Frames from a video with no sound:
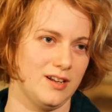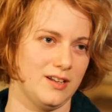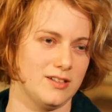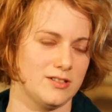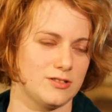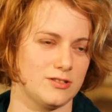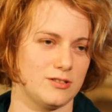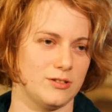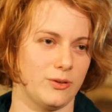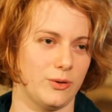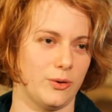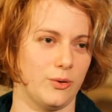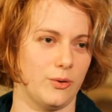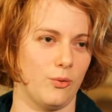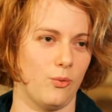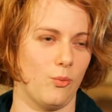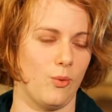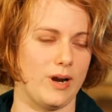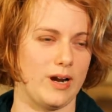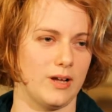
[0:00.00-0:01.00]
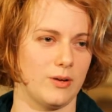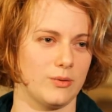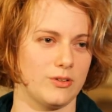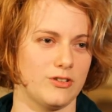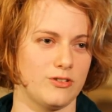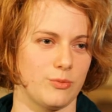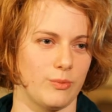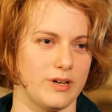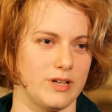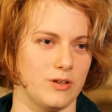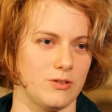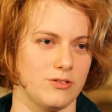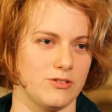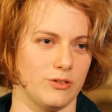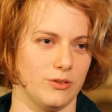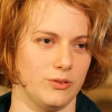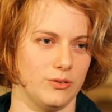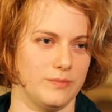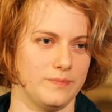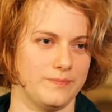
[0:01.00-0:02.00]
So when I was 20 years
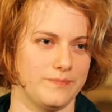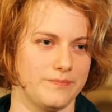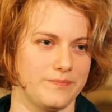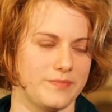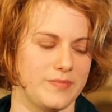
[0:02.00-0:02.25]
old,